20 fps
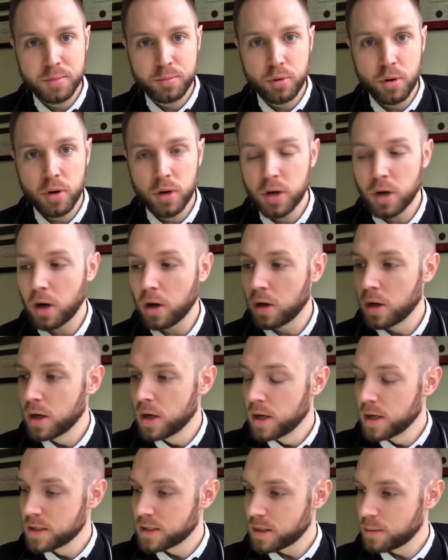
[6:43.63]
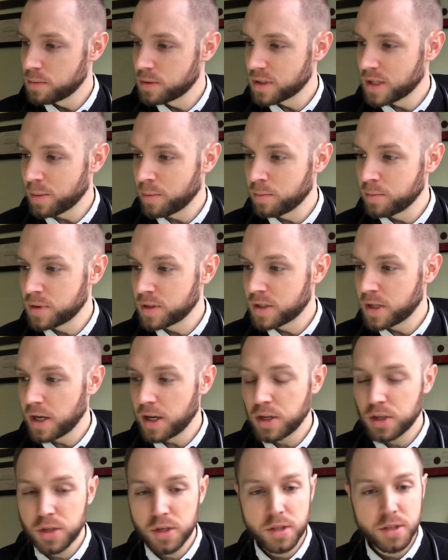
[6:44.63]
protocol, some
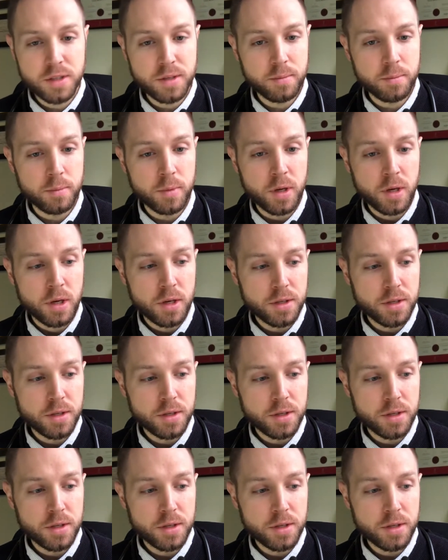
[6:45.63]
supplementation,